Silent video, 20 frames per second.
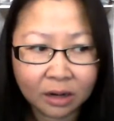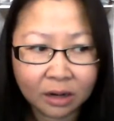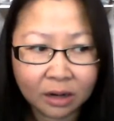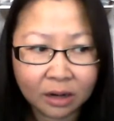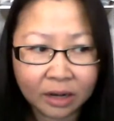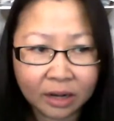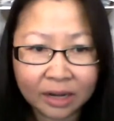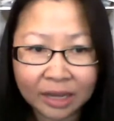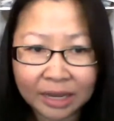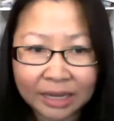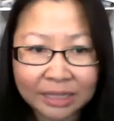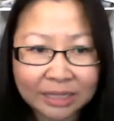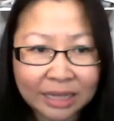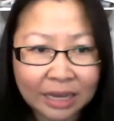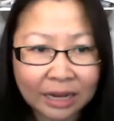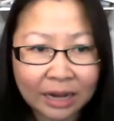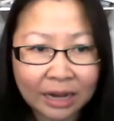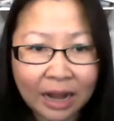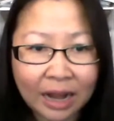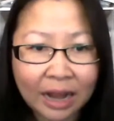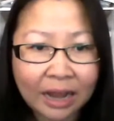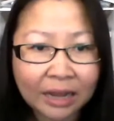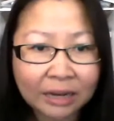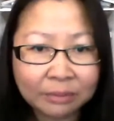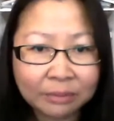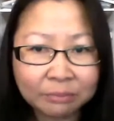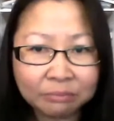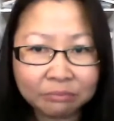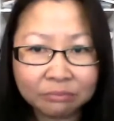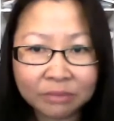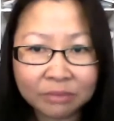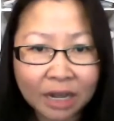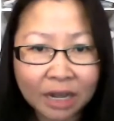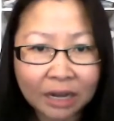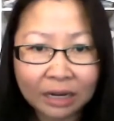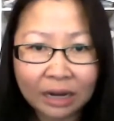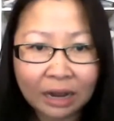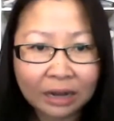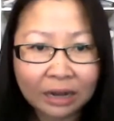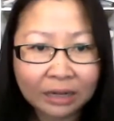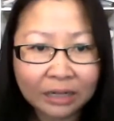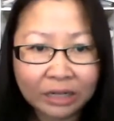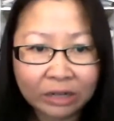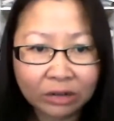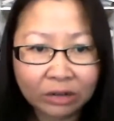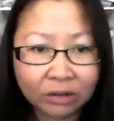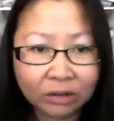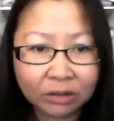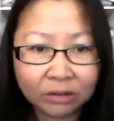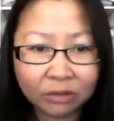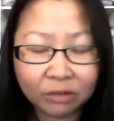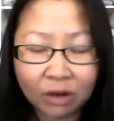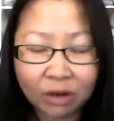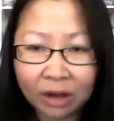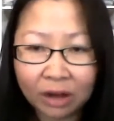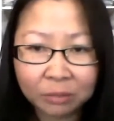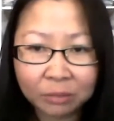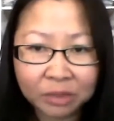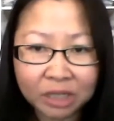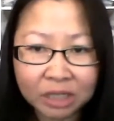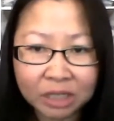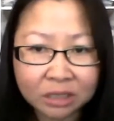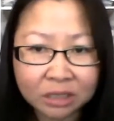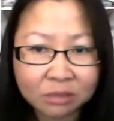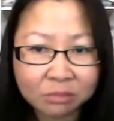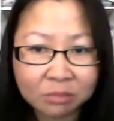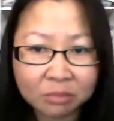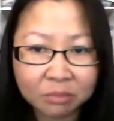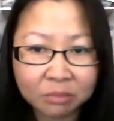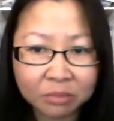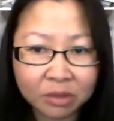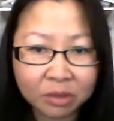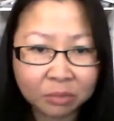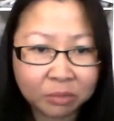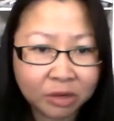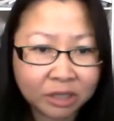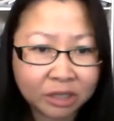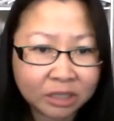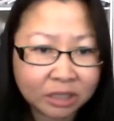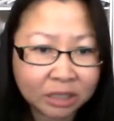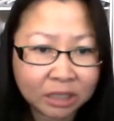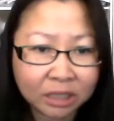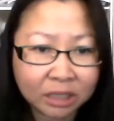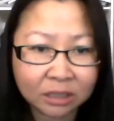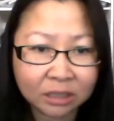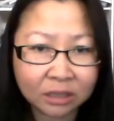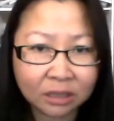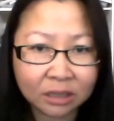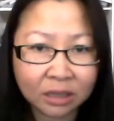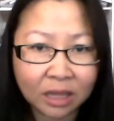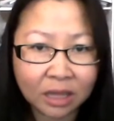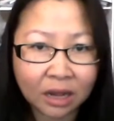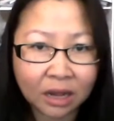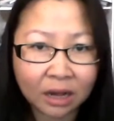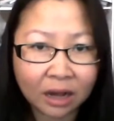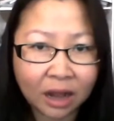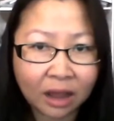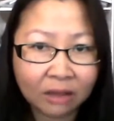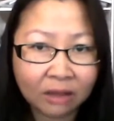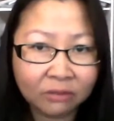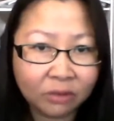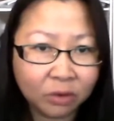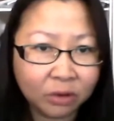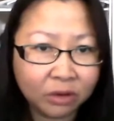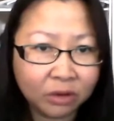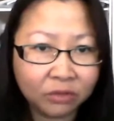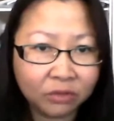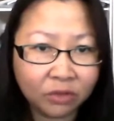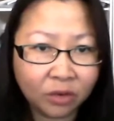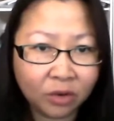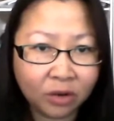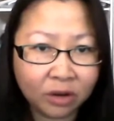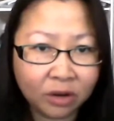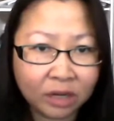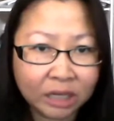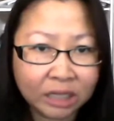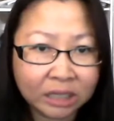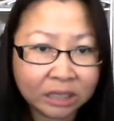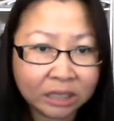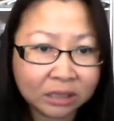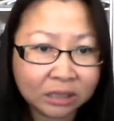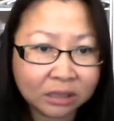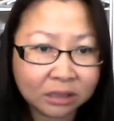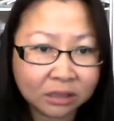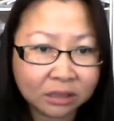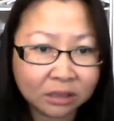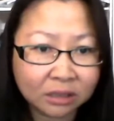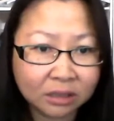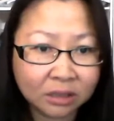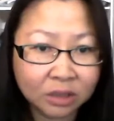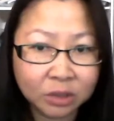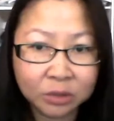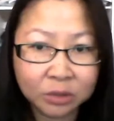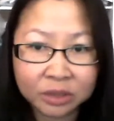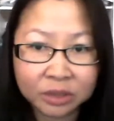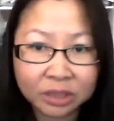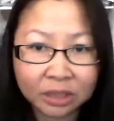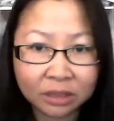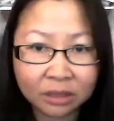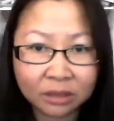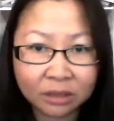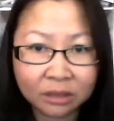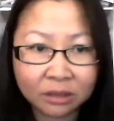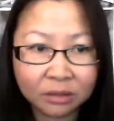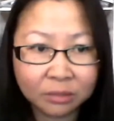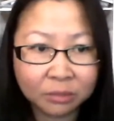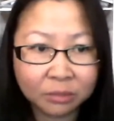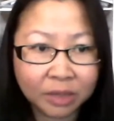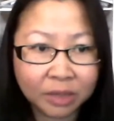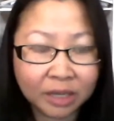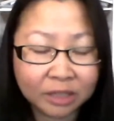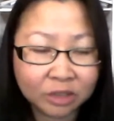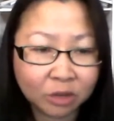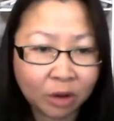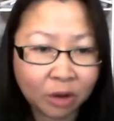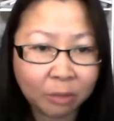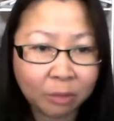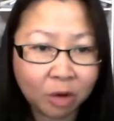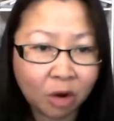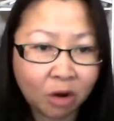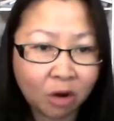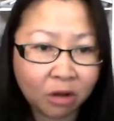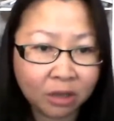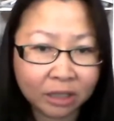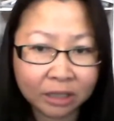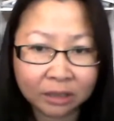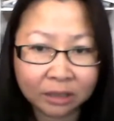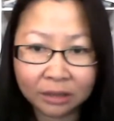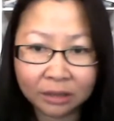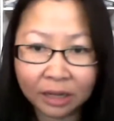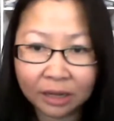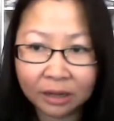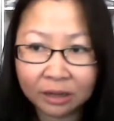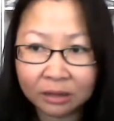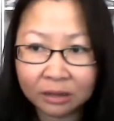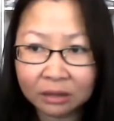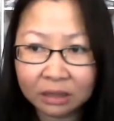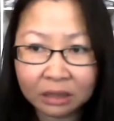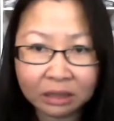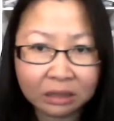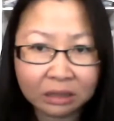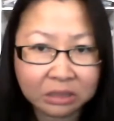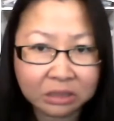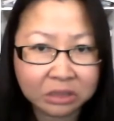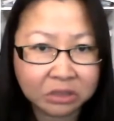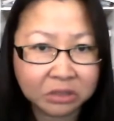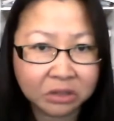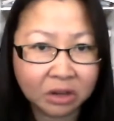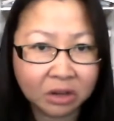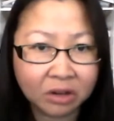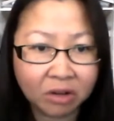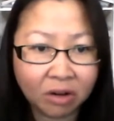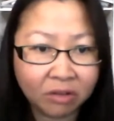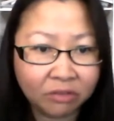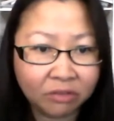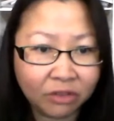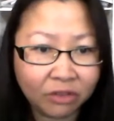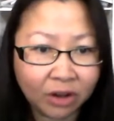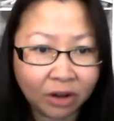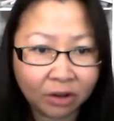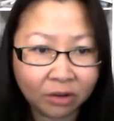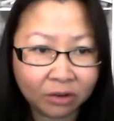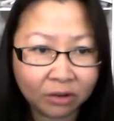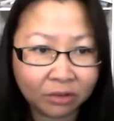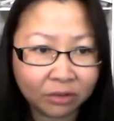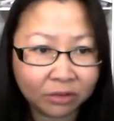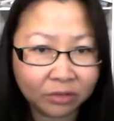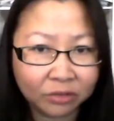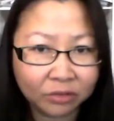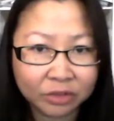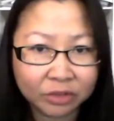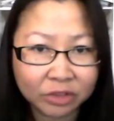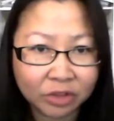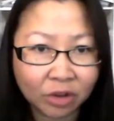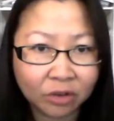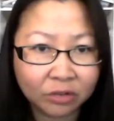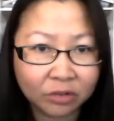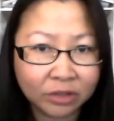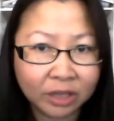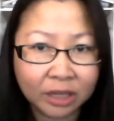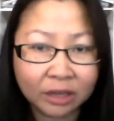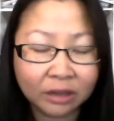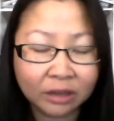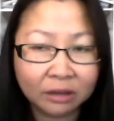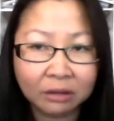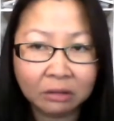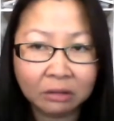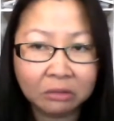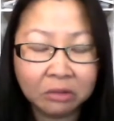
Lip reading: And like I said, I'm not on here crying because the president that I voted for is losing. And so I'm calling like that this is an unfair result thing.